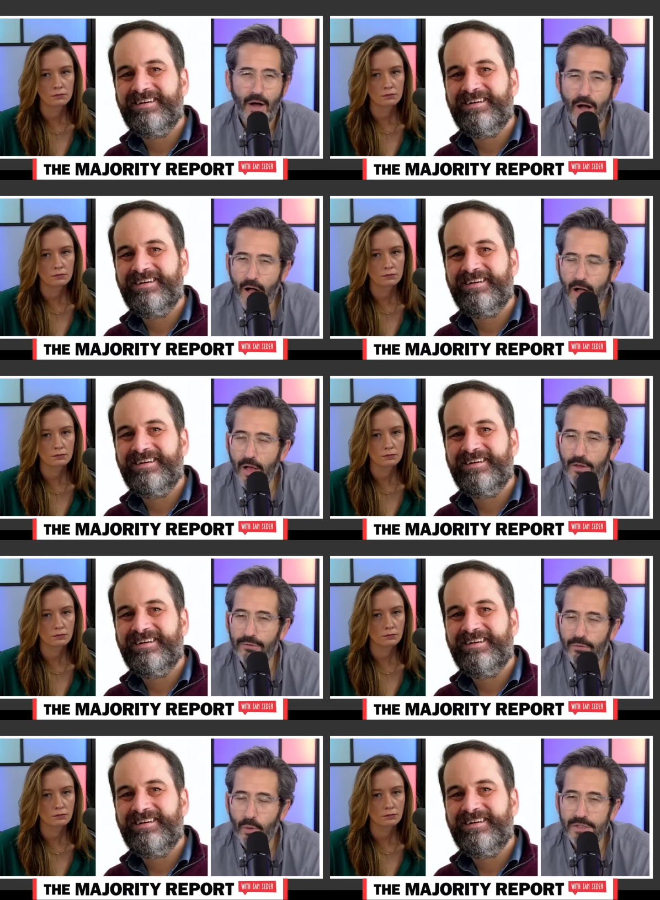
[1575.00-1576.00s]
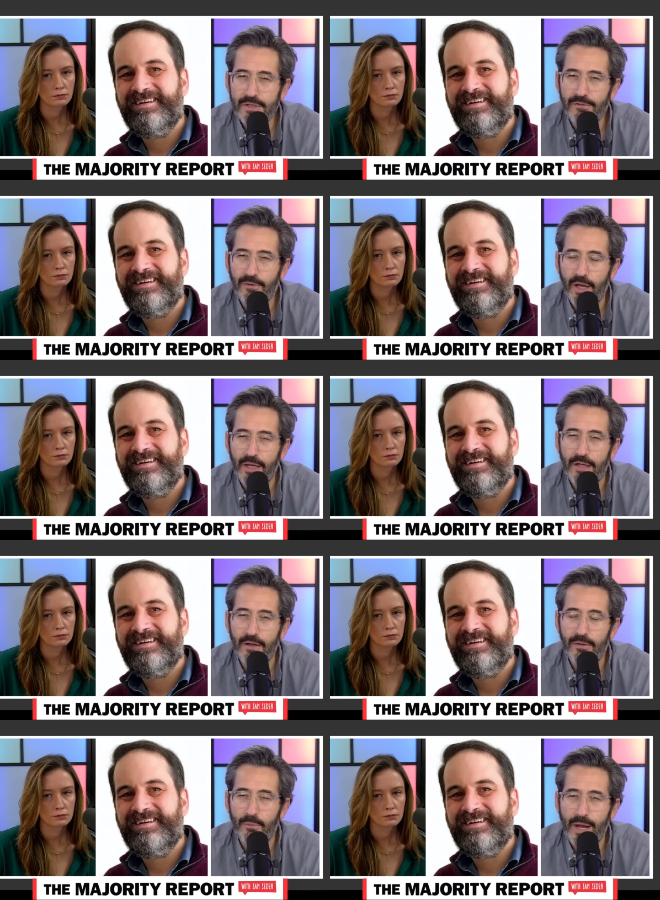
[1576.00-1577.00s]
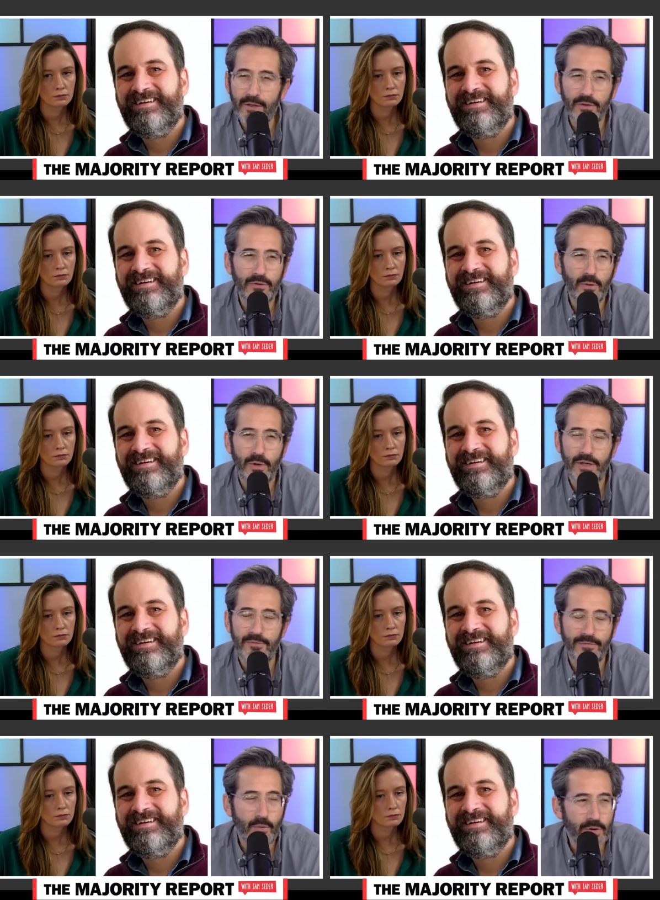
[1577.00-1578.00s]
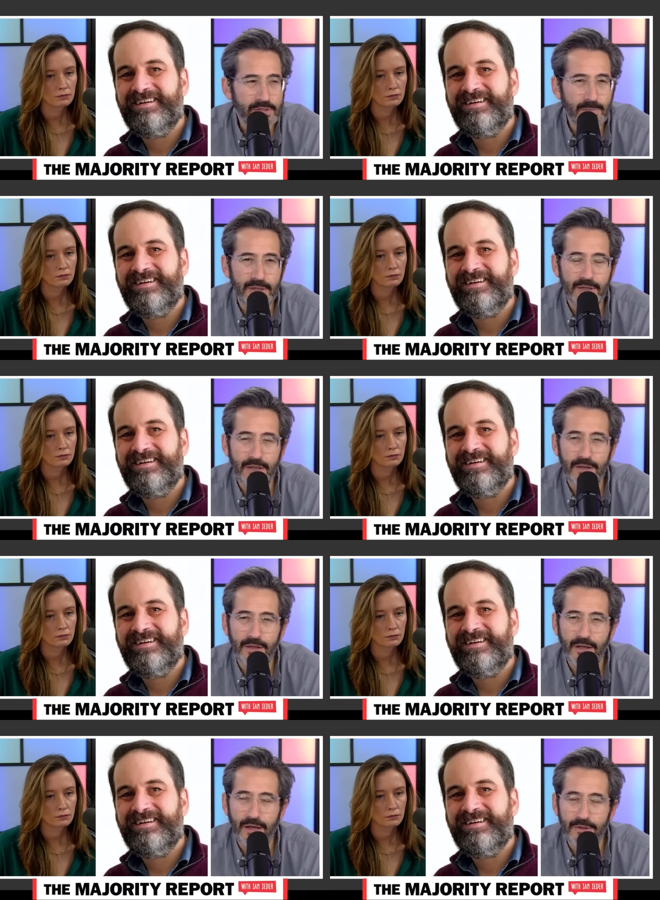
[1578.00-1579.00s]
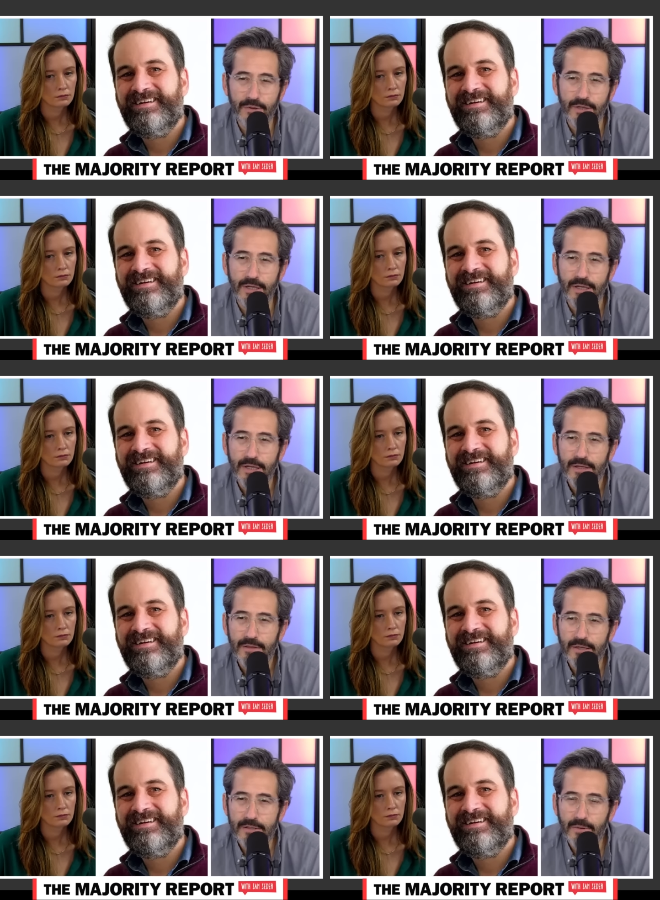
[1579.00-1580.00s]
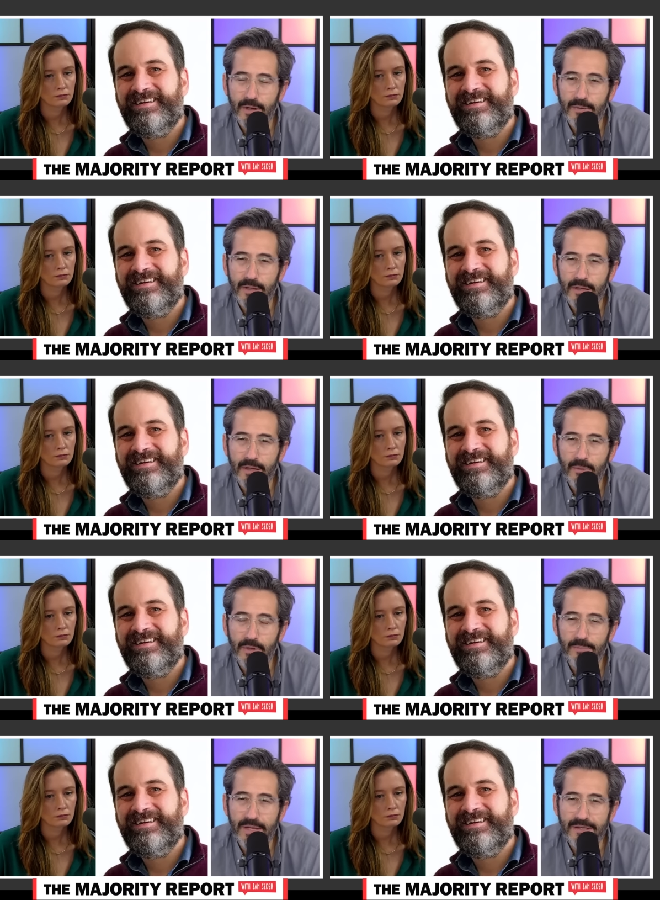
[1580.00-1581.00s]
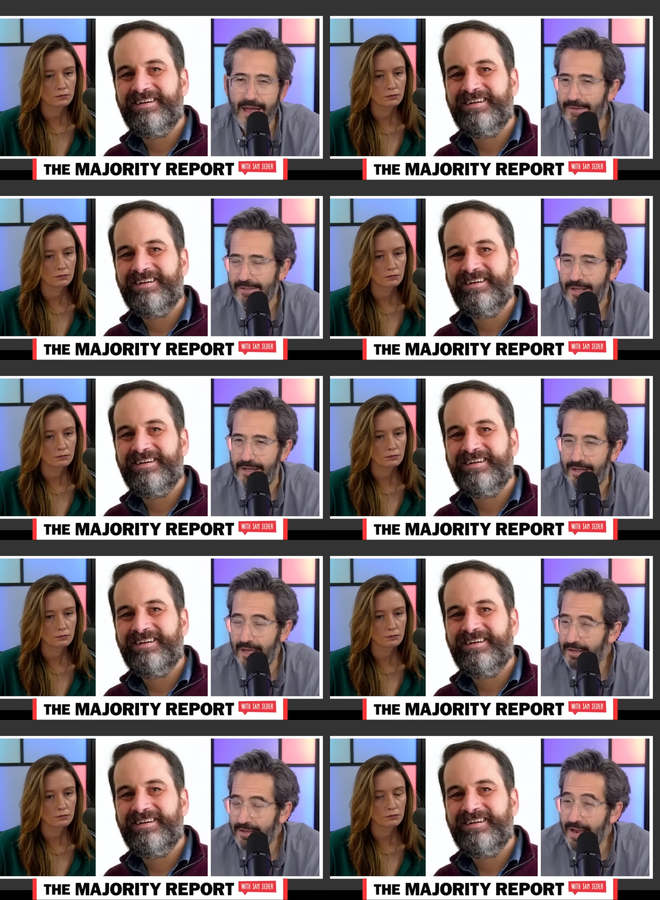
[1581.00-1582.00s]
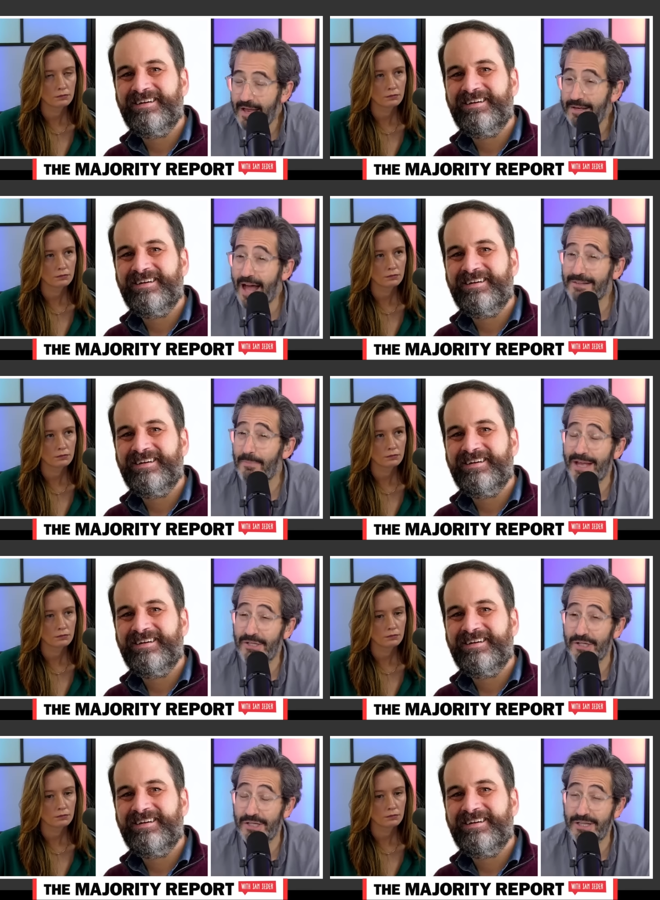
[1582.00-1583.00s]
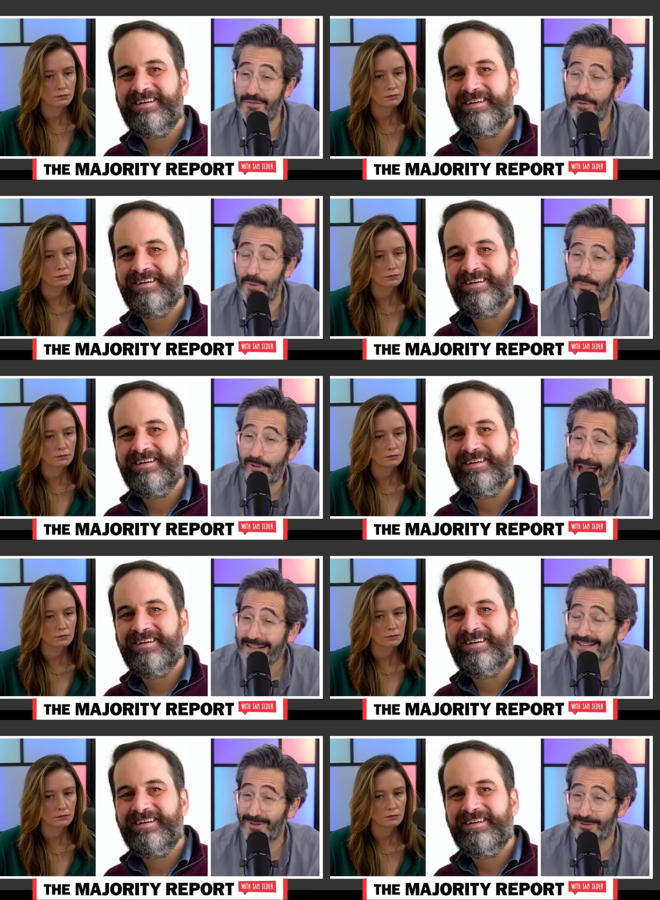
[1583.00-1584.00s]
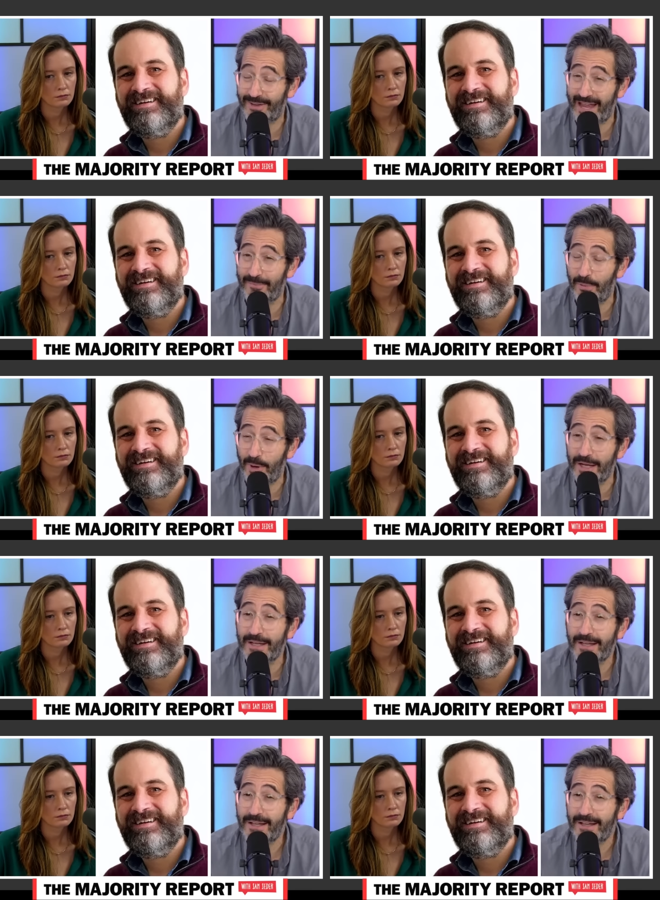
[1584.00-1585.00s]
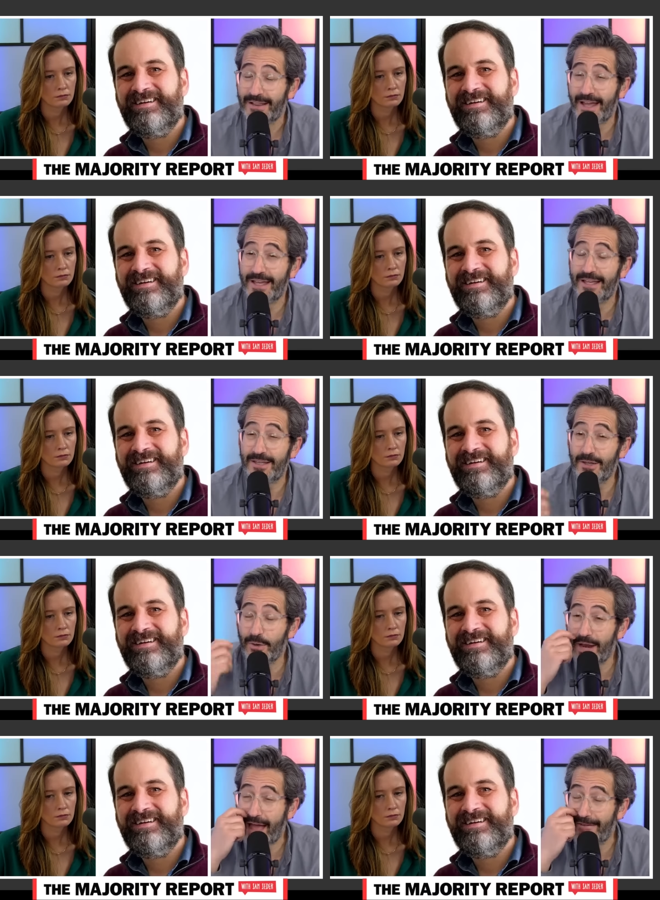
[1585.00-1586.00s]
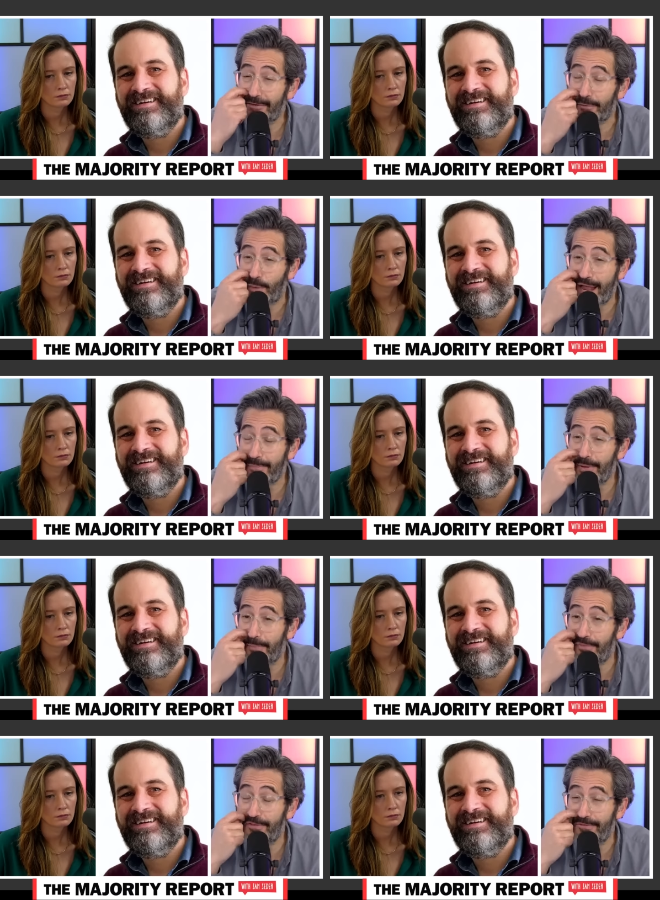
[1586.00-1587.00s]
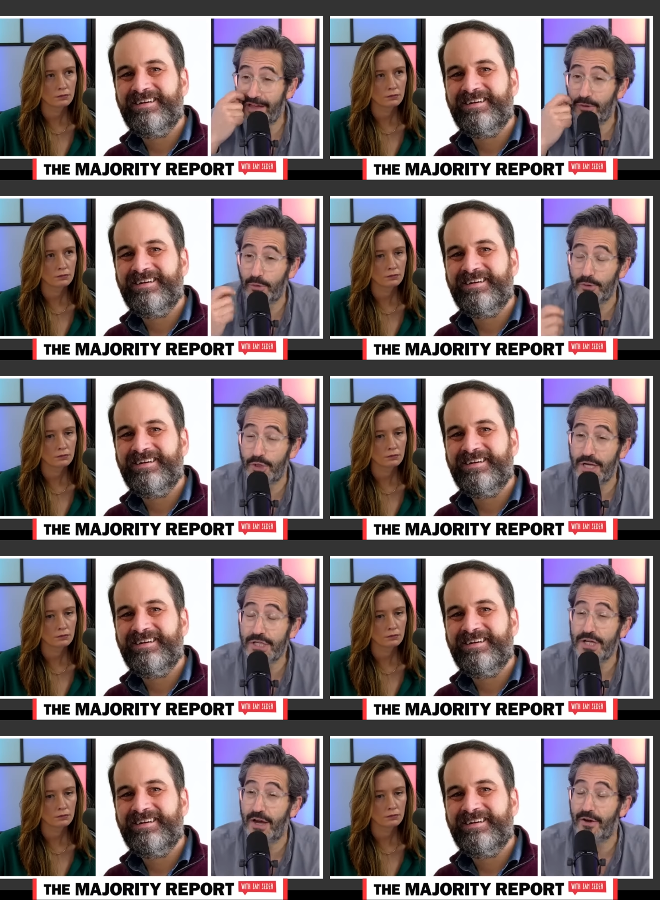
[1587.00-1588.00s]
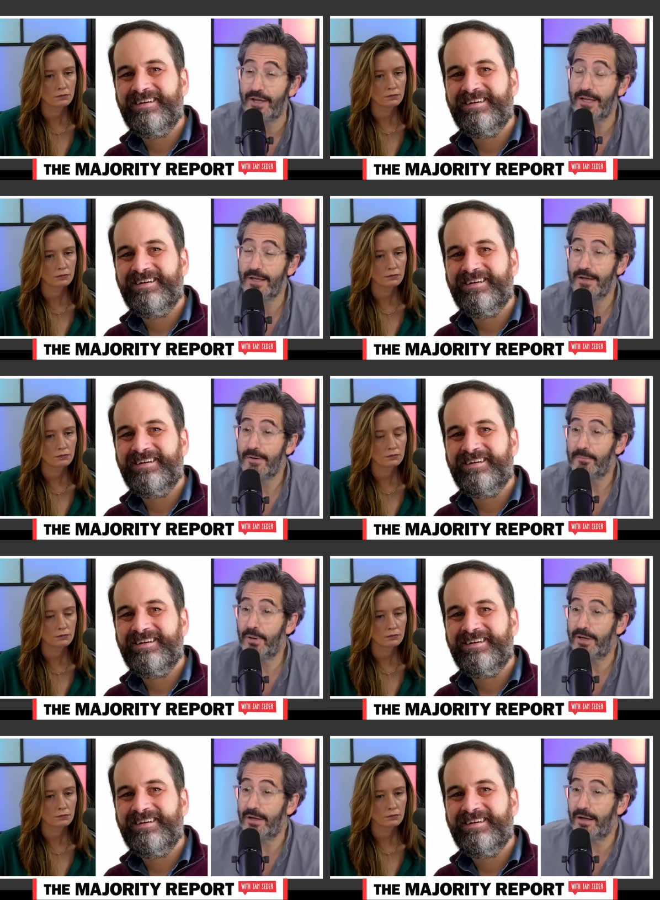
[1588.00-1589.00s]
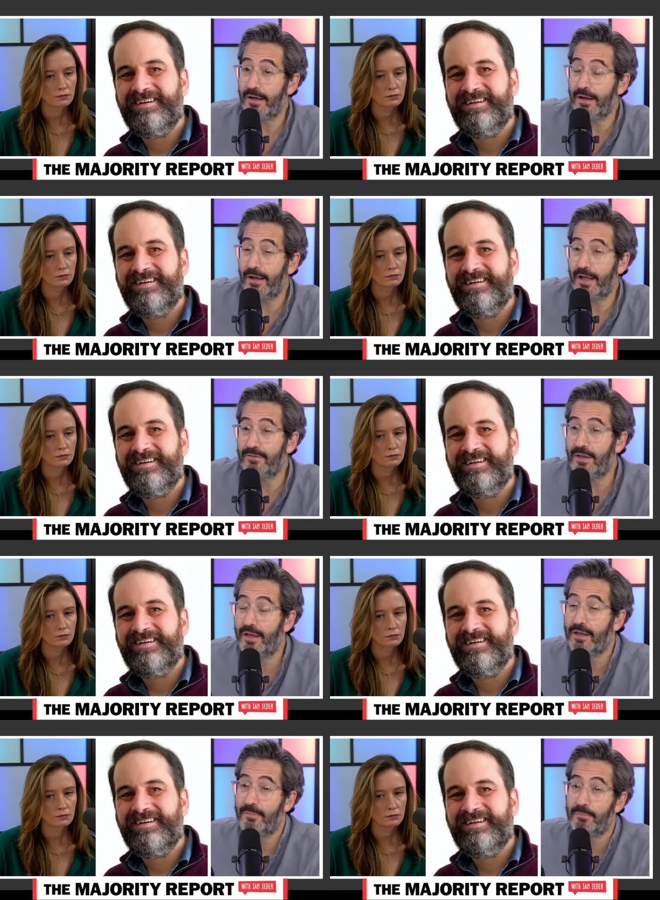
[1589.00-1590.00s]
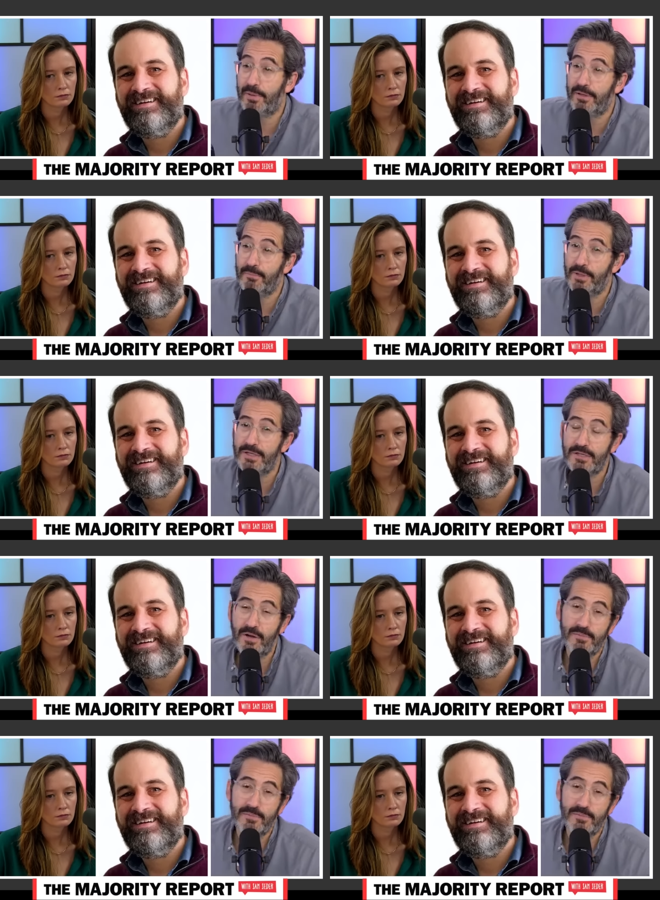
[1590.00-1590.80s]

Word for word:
Speaker 1: all sorts of like uh, regulatory enforcement in the country this it would be devastating and not to mention just like from yeah. a practical standpoint like you would have to ramp up the federal judiciary but uh as uh, but but in